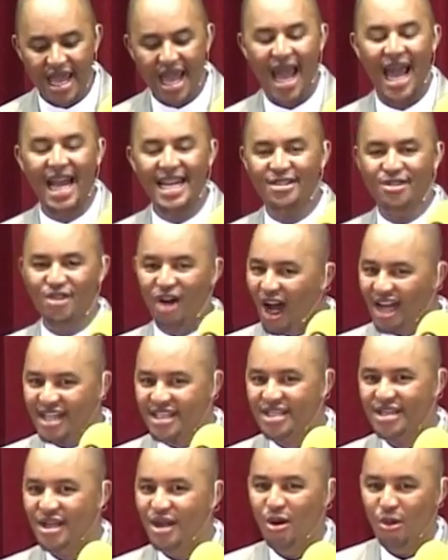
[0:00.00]
had
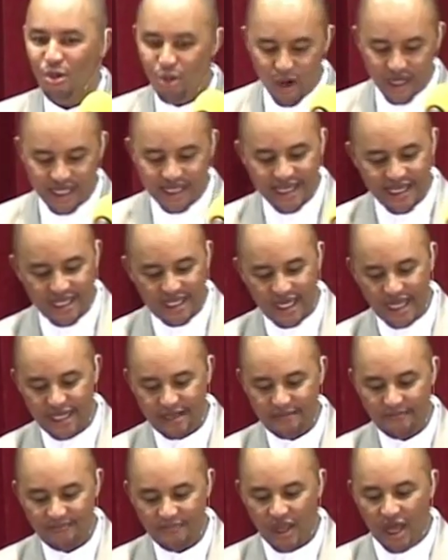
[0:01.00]
not witnessed it.
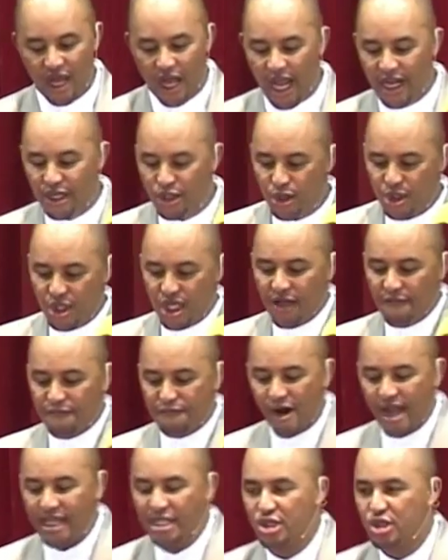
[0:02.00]
And you see,
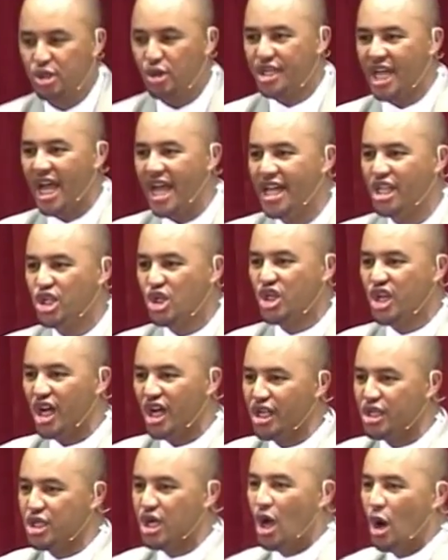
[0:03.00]
friends, today in
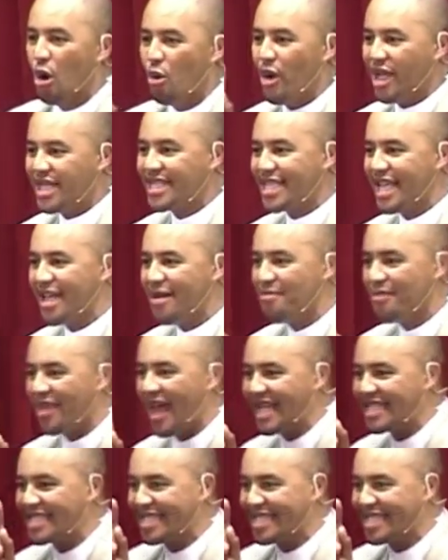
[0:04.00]
church, we find that